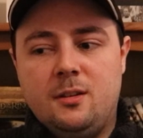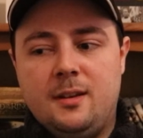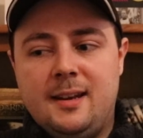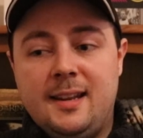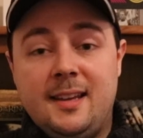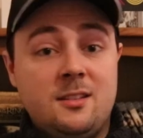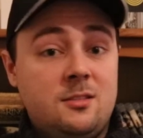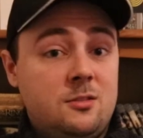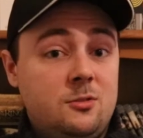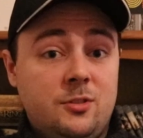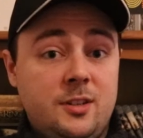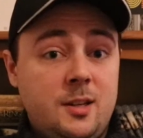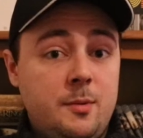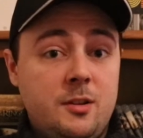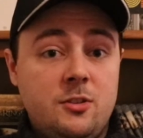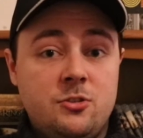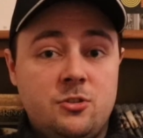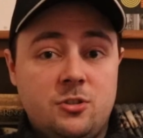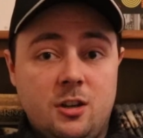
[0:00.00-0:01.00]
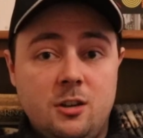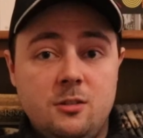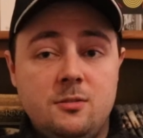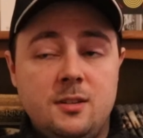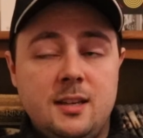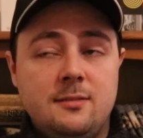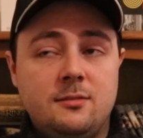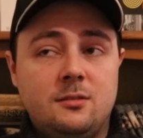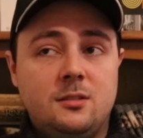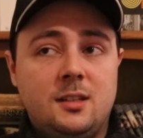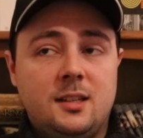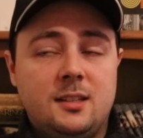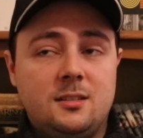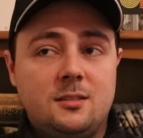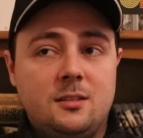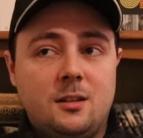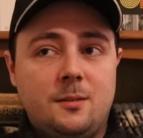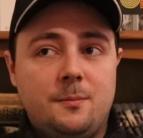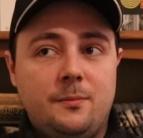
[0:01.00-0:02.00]
at least already been shown, even.
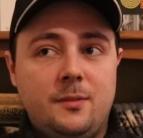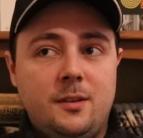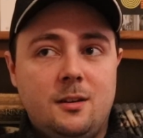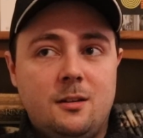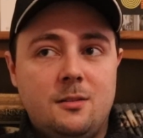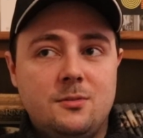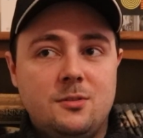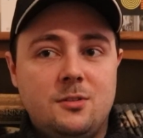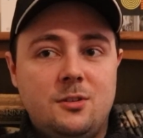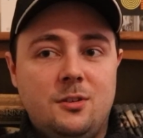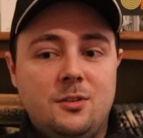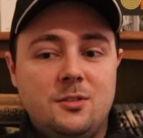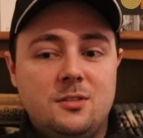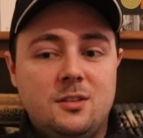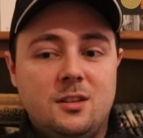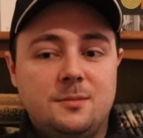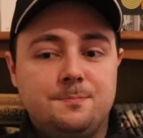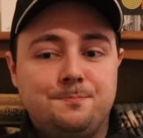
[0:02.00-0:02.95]
And you know, of course,